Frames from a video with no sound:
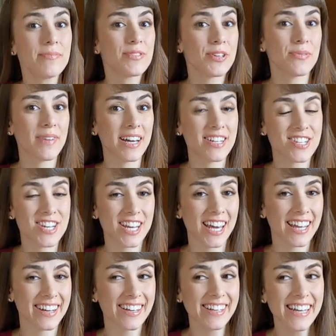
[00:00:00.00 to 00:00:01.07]
welcome to my
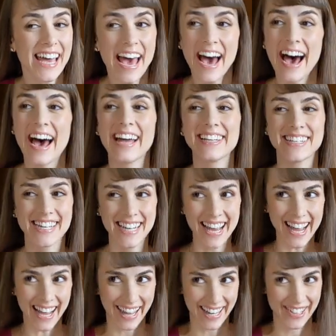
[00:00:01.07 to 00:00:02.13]
channel and
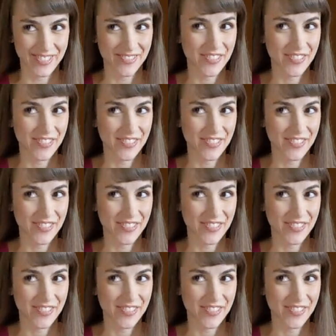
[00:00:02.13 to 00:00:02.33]
today,